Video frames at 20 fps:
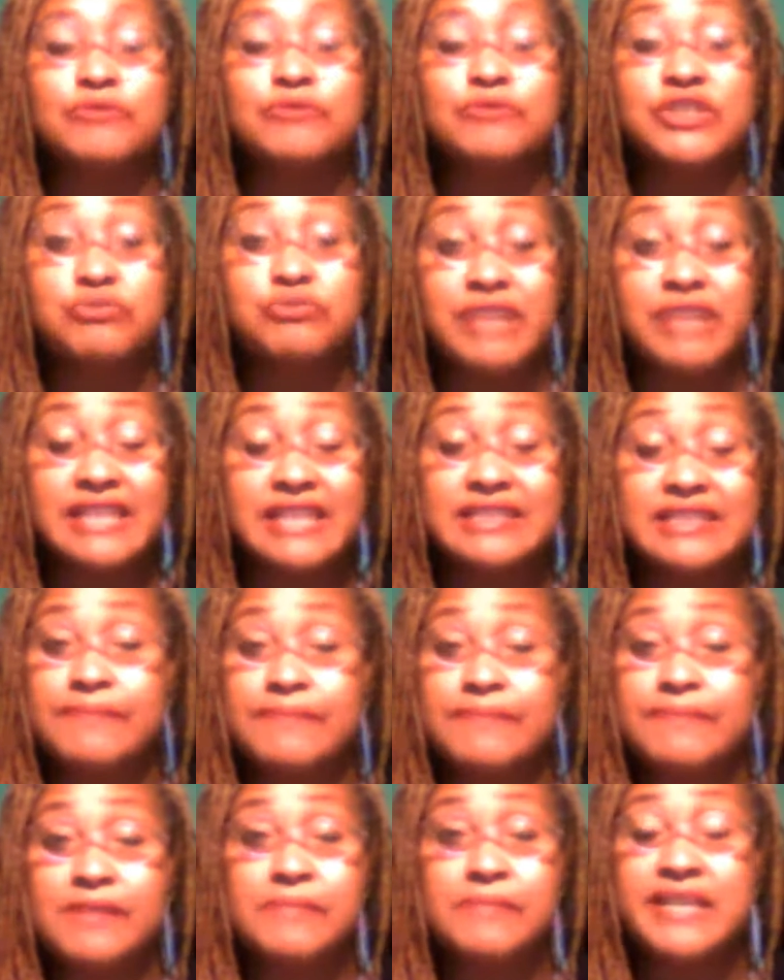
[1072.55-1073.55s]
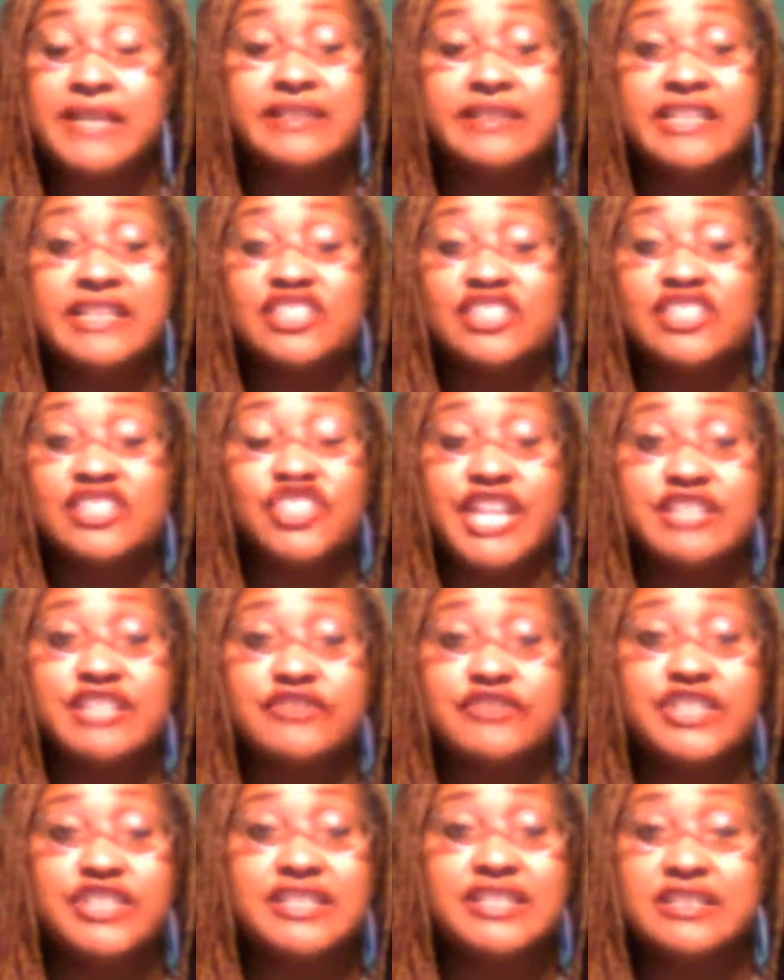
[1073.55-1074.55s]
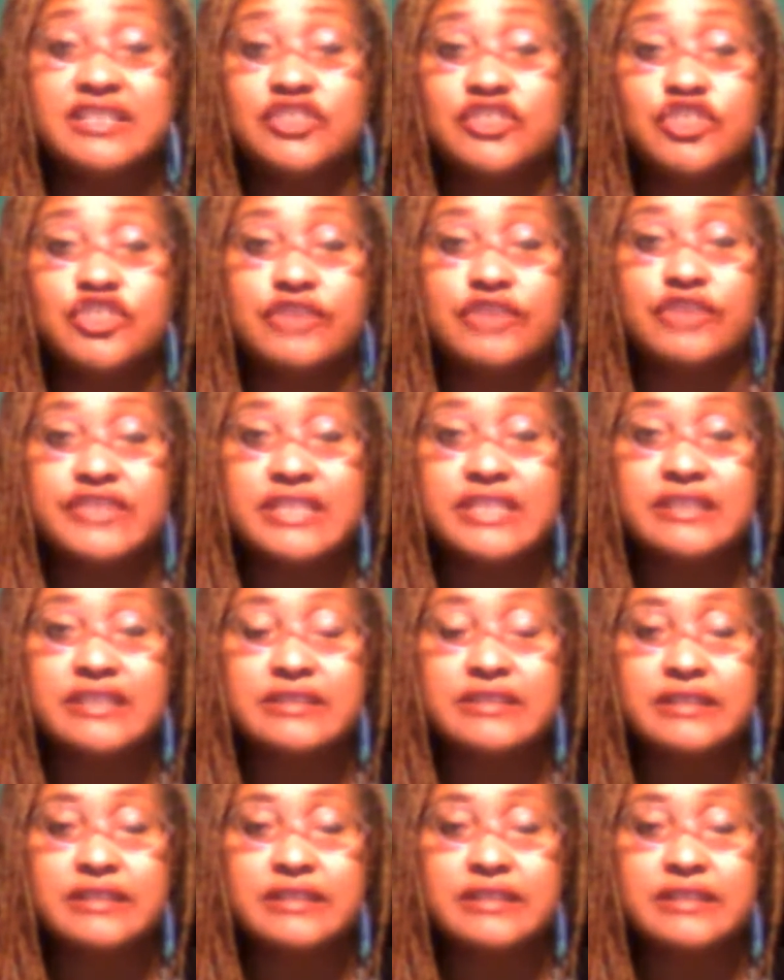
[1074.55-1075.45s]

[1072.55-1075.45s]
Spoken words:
which really simply means an exchange of goods and services.